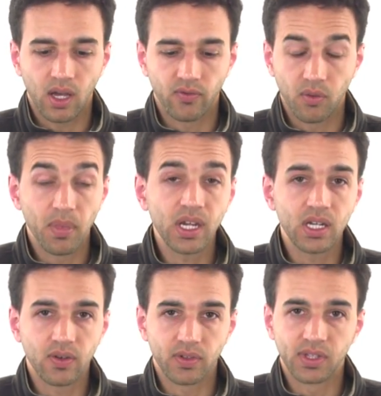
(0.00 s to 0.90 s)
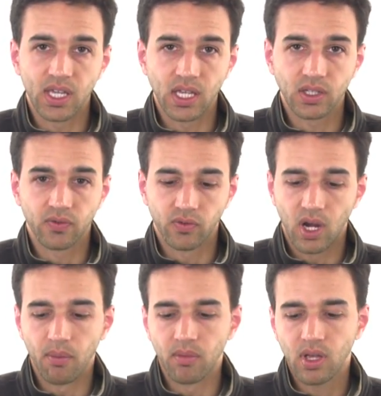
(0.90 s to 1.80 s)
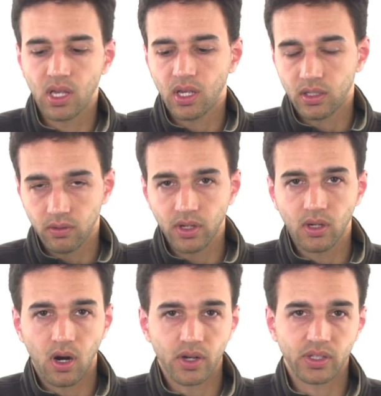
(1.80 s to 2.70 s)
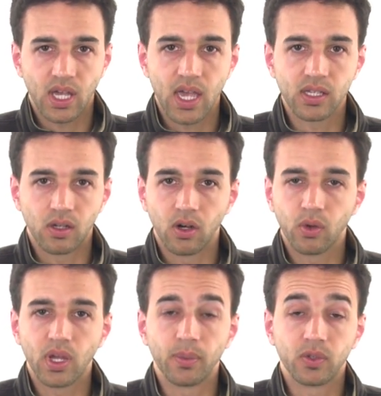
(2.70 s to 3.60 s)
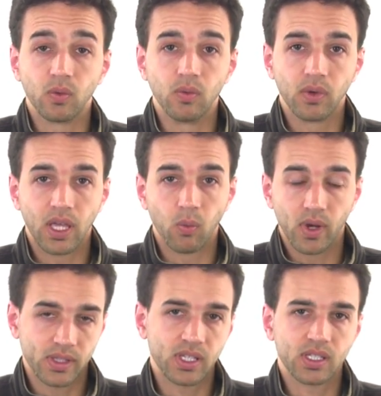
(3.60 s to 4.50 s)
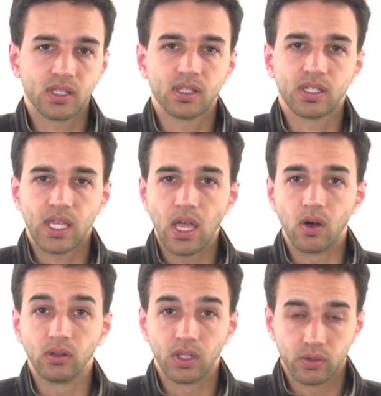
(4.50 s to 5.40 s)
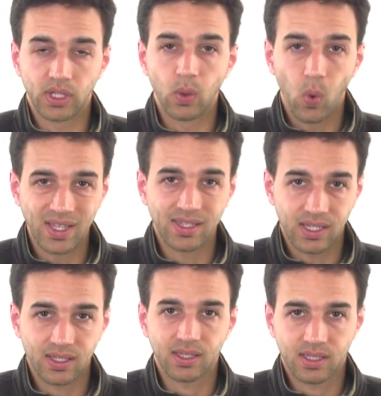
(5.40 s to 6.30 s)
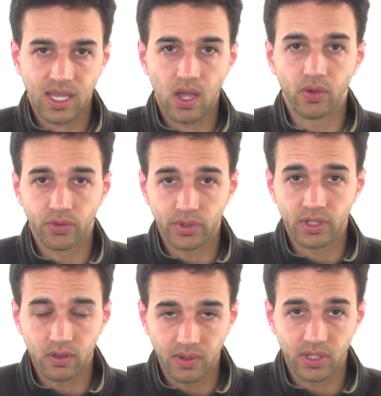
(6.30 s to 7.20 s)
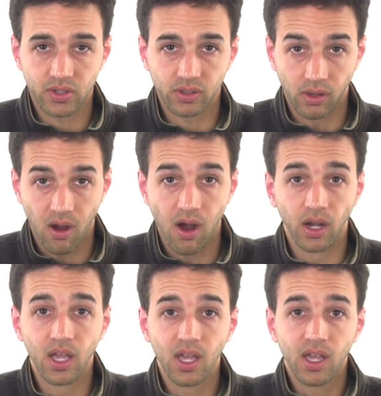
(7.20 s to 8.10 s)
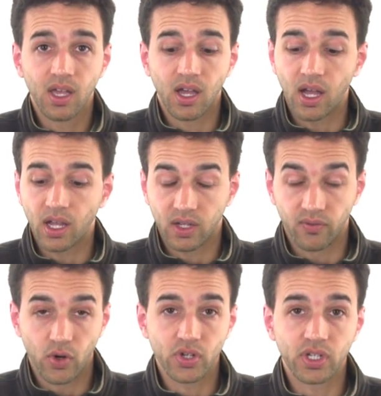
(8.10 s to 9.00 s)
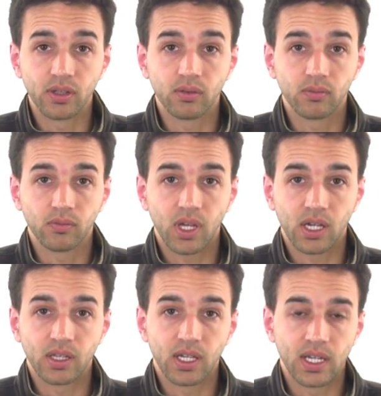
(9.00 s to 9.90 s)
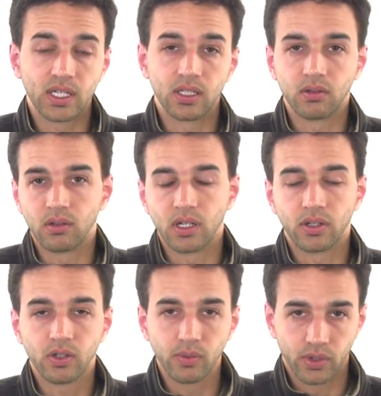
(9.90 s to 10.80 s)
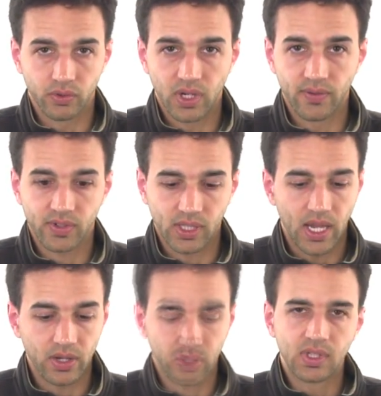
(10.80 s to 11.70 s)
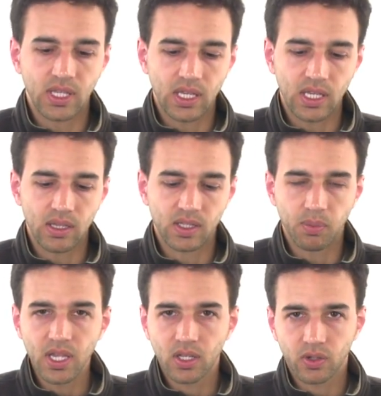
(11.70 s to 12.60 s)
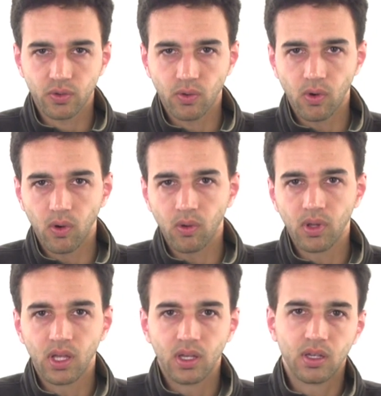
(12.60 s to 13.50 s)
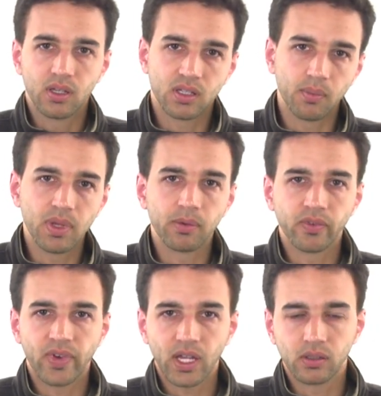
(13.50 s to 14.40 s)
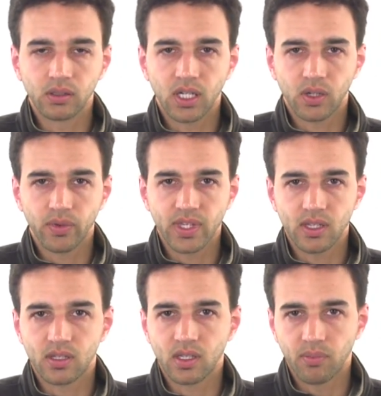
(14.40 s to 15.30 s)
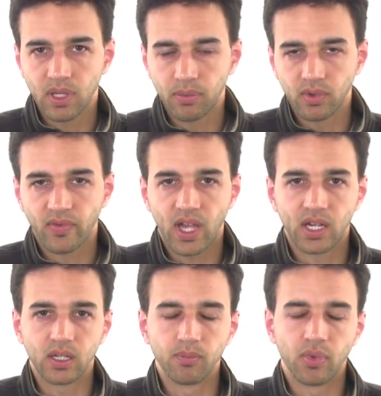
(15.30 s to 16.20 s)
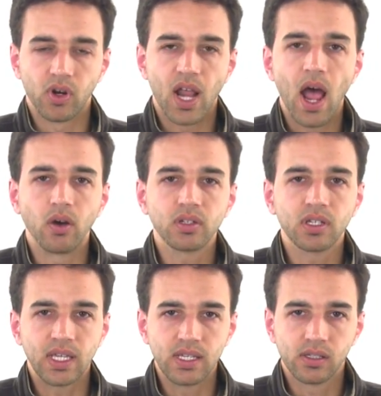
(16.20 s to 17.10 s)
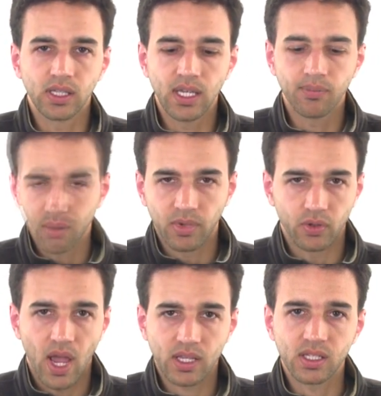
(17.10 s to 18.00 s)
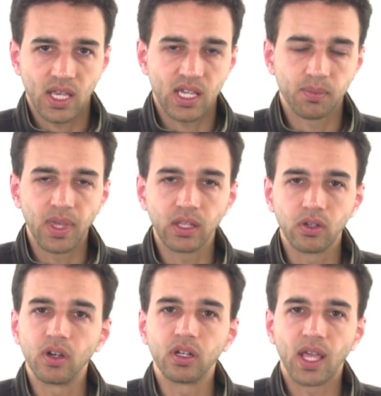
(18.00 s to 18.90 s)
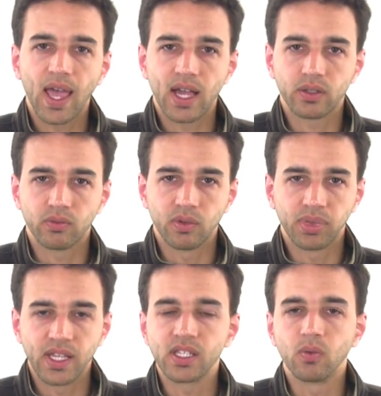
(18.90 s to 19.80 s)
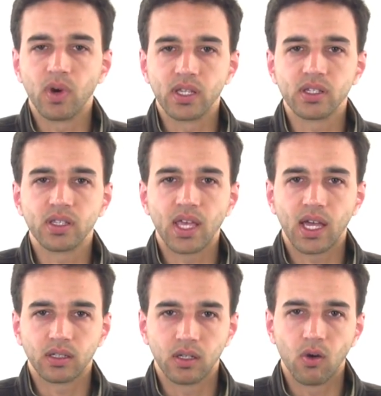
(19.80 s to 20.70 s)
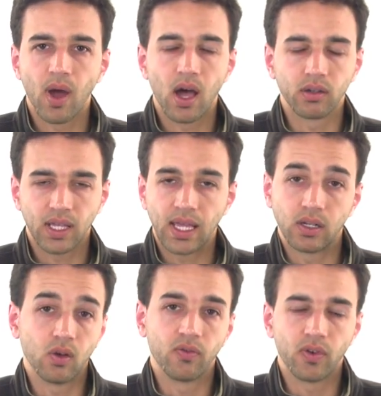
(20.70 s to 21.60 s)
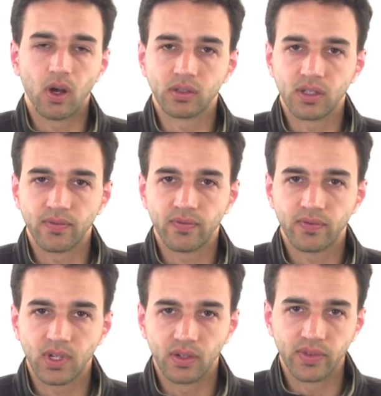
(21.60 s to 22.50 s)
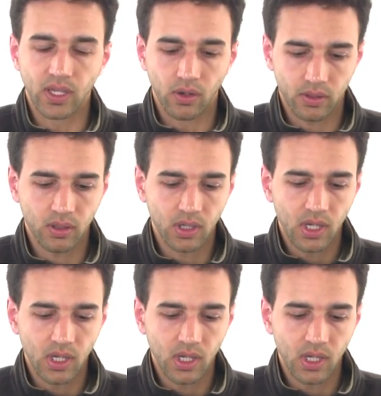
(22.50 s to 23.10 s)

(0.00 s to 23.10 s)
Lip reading: for many different things, from touring car sized all the way up to a 1/6 scale, literally 1/6 scale, 32-inch long conversion that I did to a 2-wheel drive Slash. The speed control, some people have had good luck with it, some people have had it burn out easily, but Traxxas has been good at replacing ones that go out at no fault of the owner.